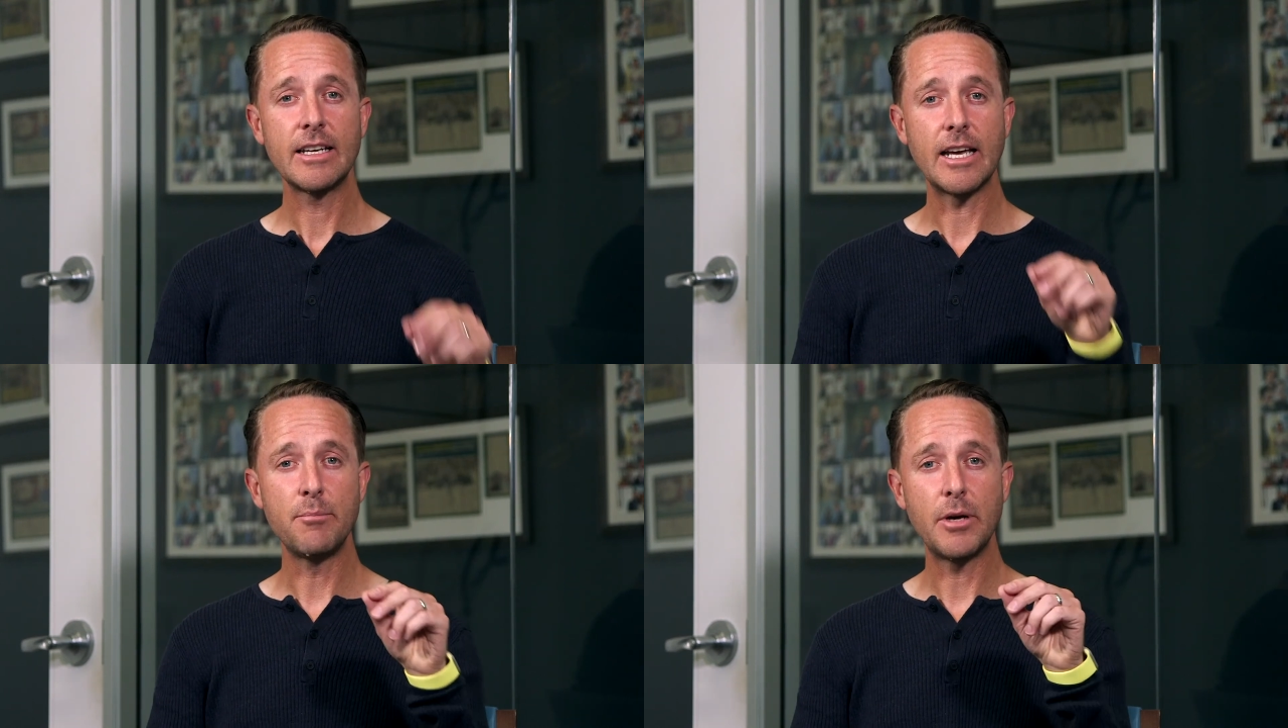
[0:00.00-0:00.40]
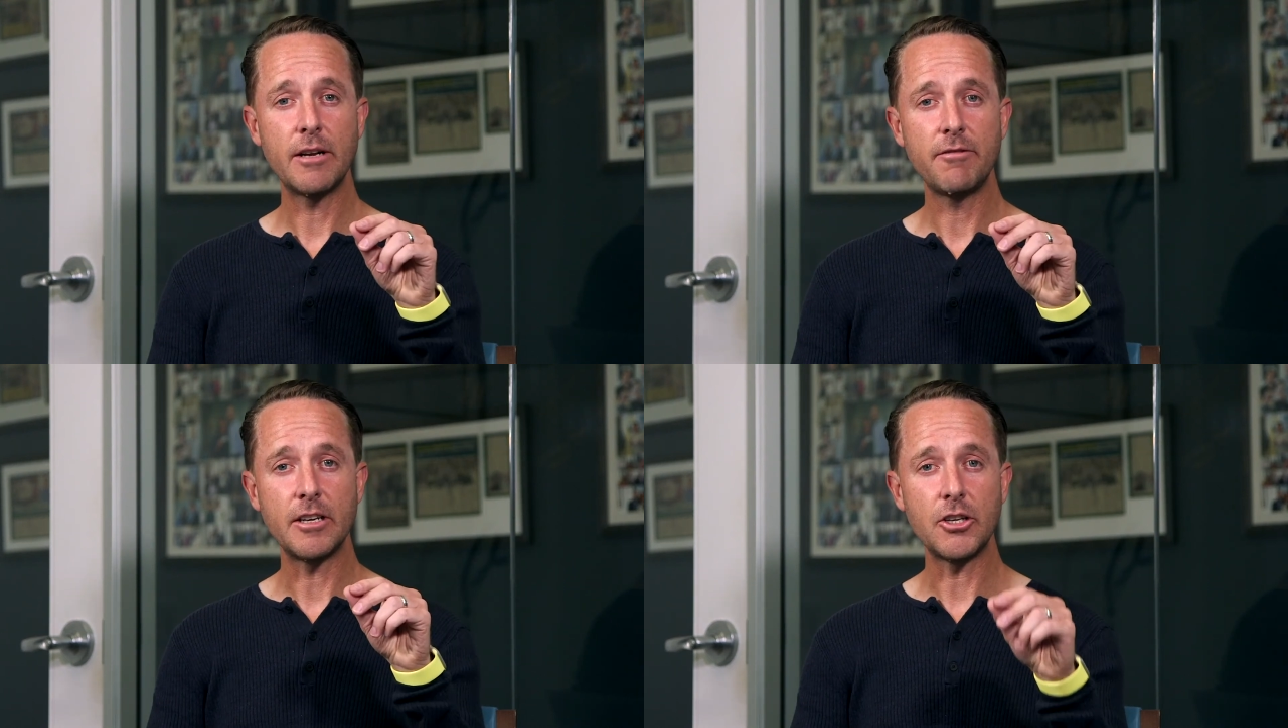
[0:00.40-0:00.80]
can
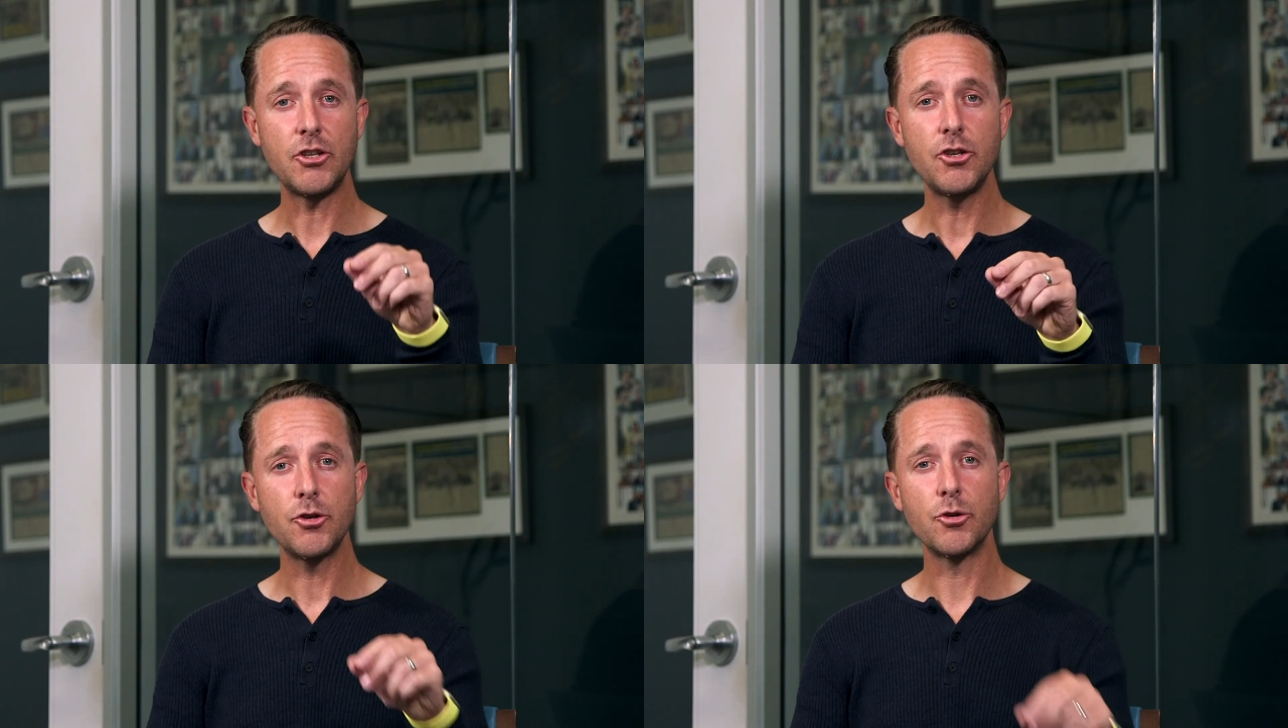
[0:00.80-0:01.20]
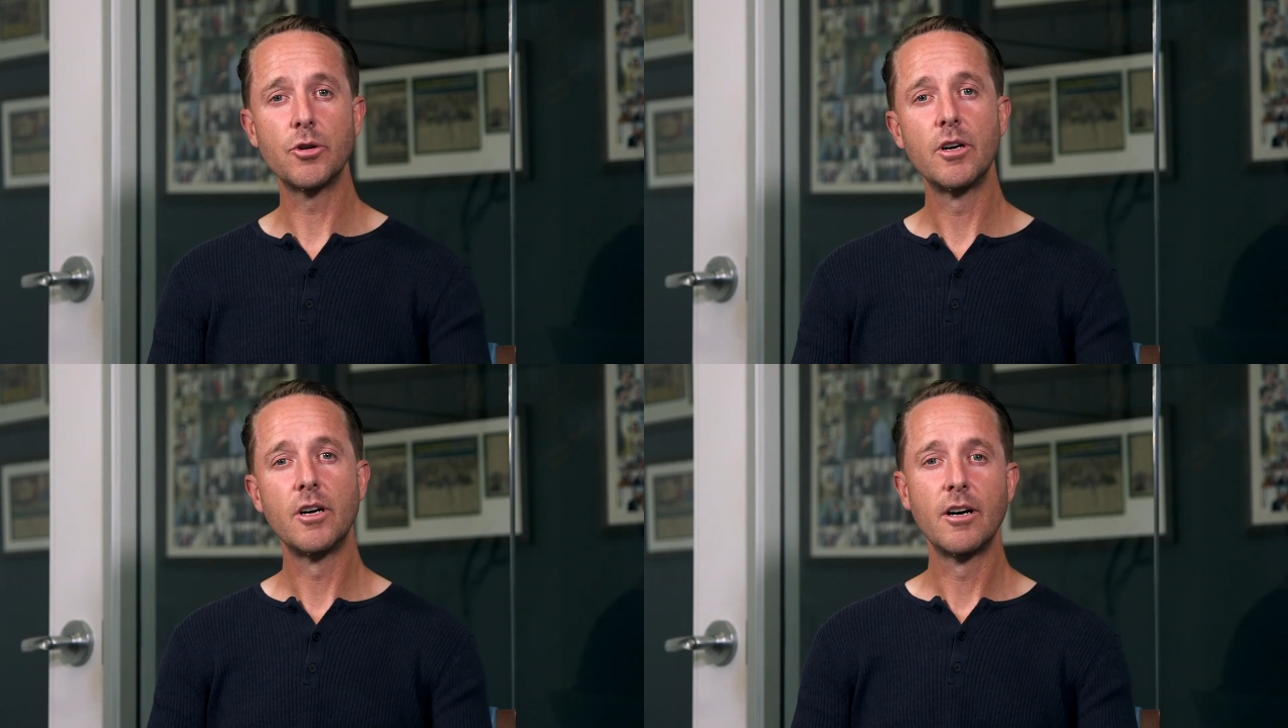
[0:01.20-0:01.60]
benefit
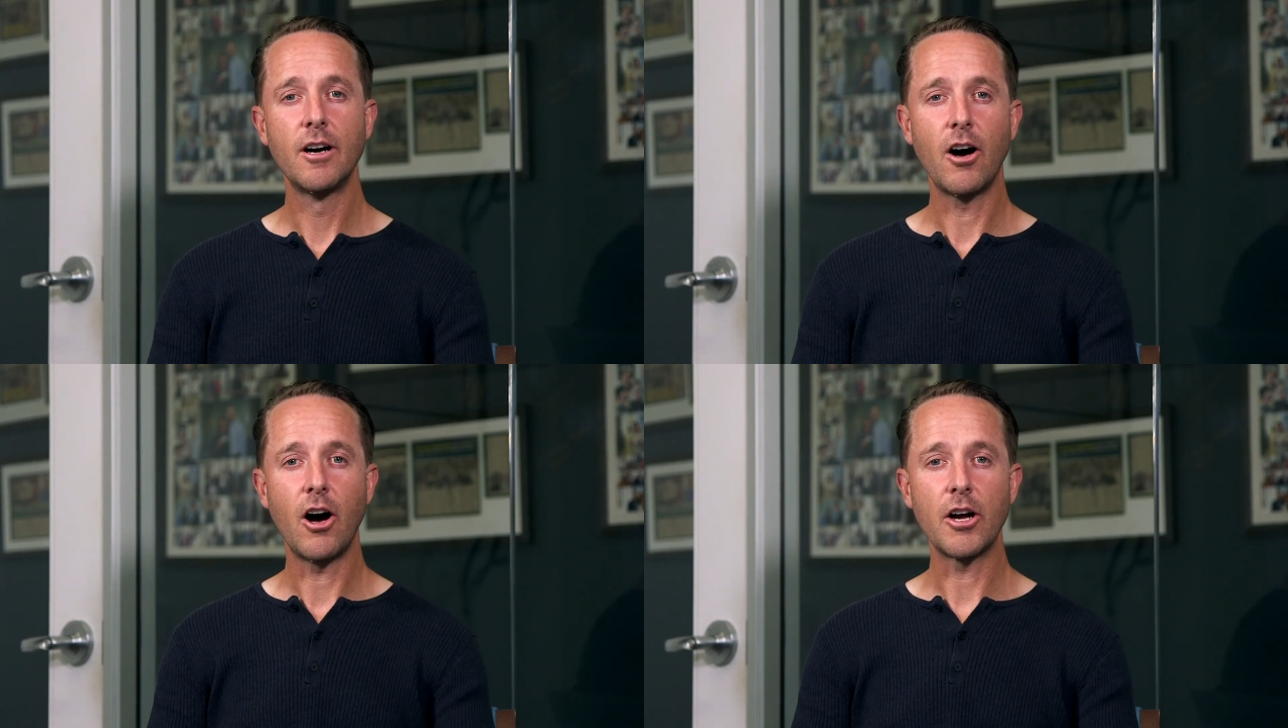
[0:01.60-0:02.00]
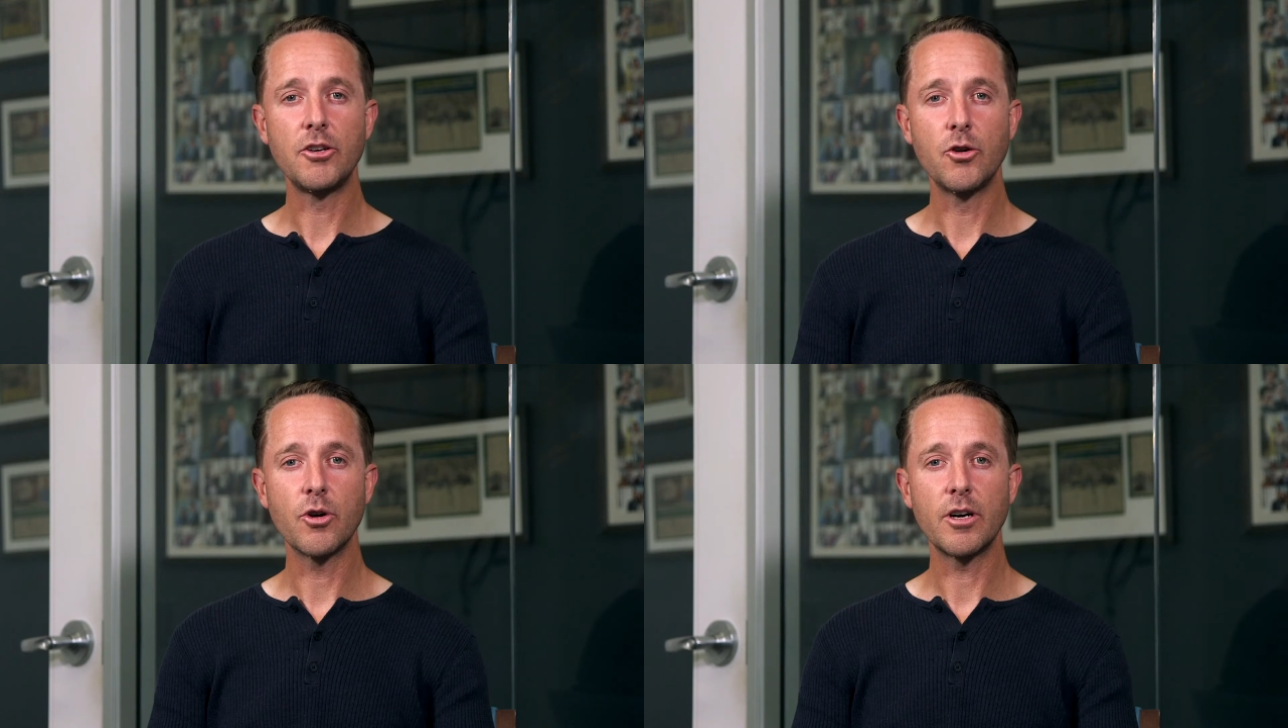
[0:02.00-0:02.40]
you on
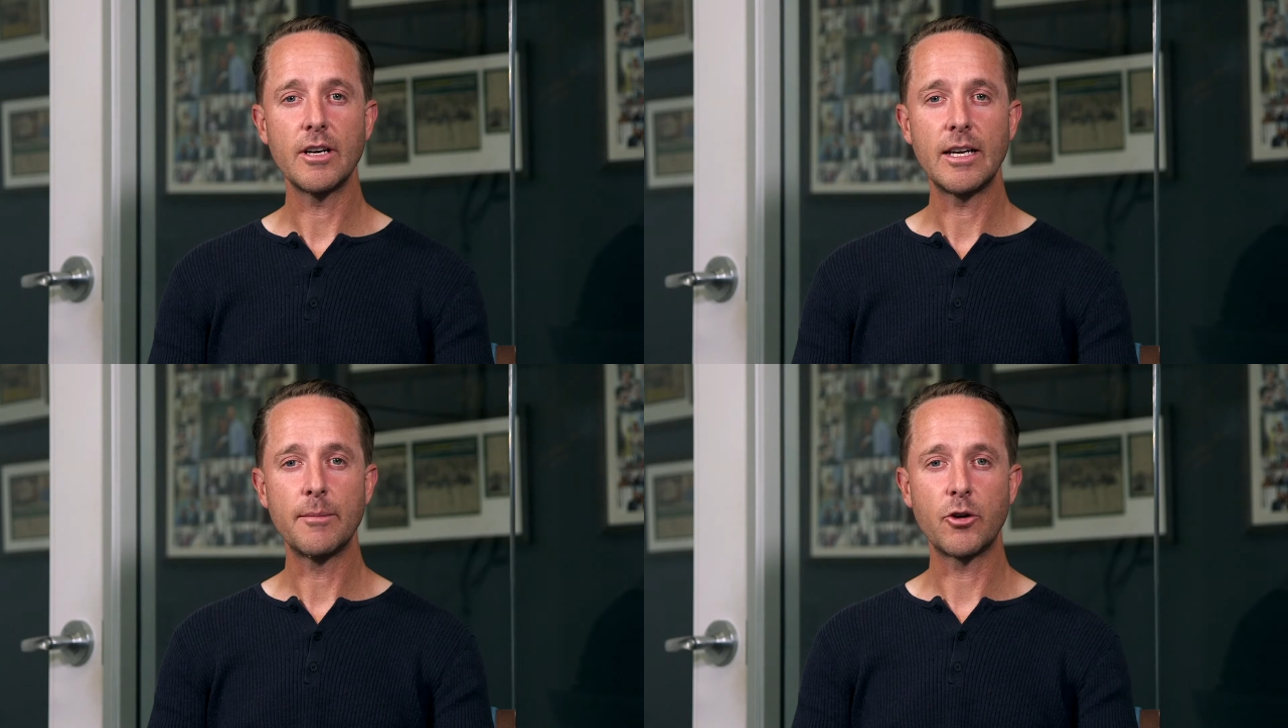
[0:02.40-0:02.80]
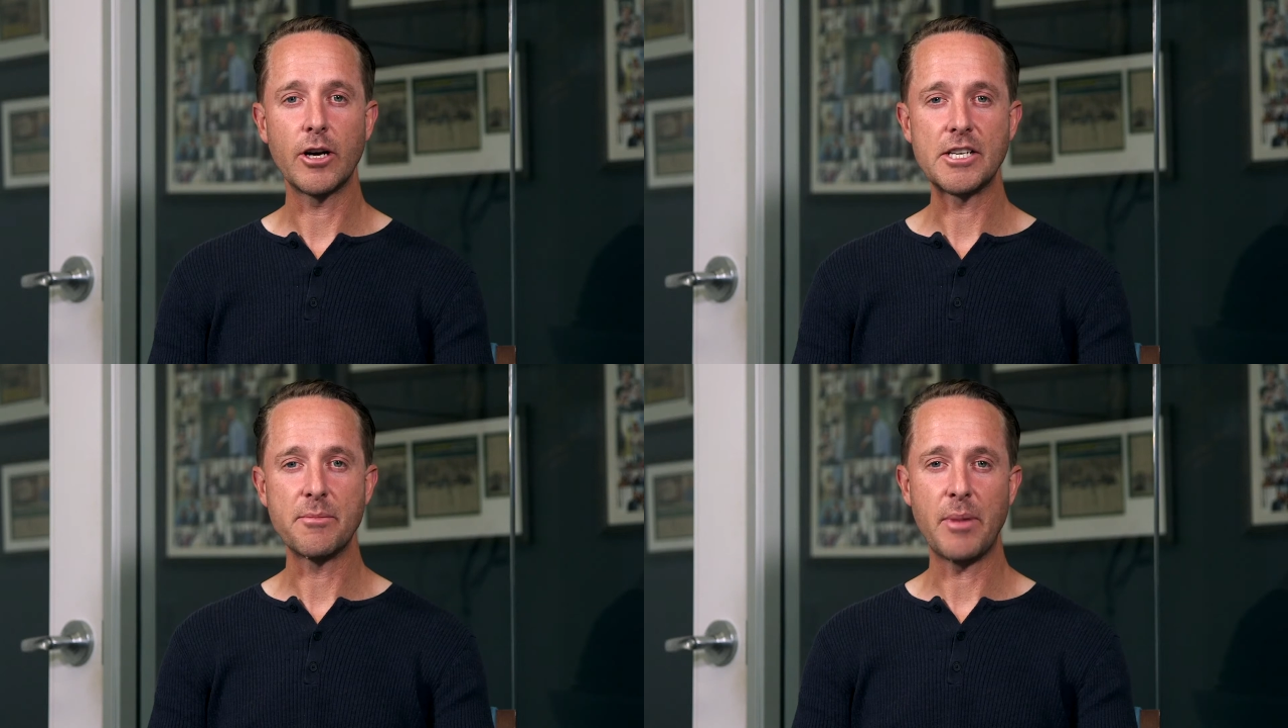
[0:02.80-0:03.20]
your
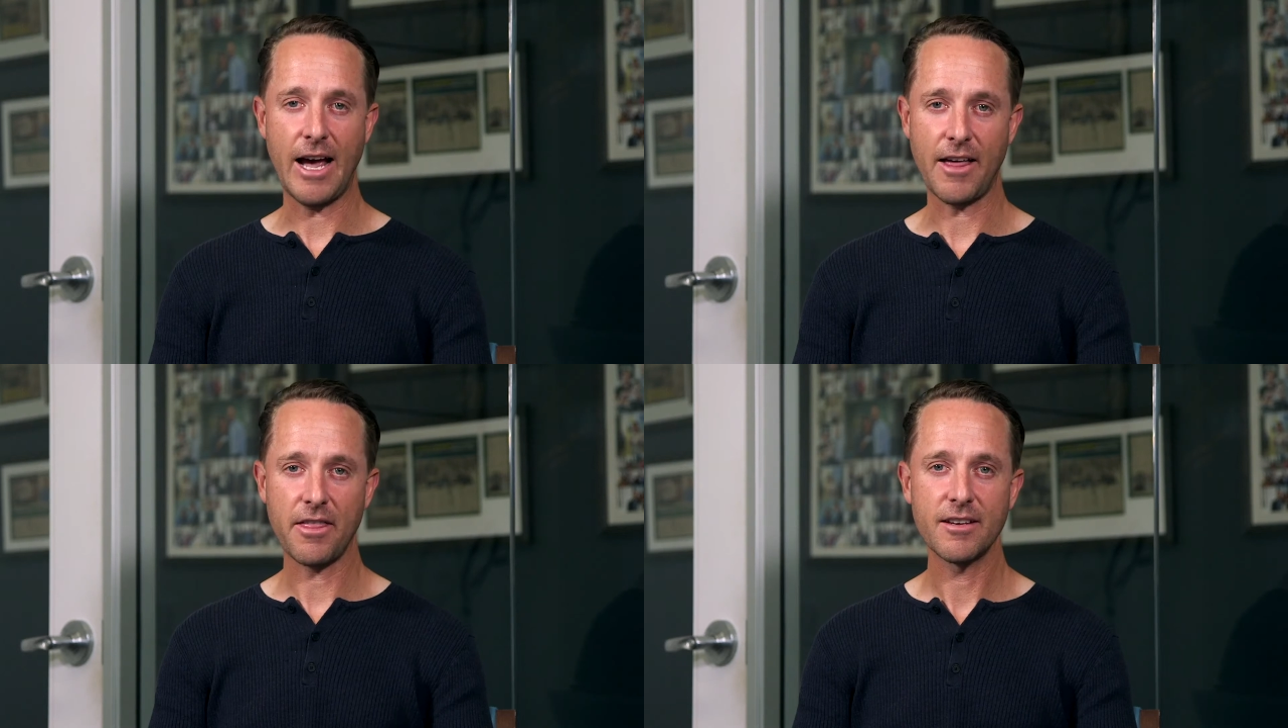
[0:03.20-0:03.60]
immigration path.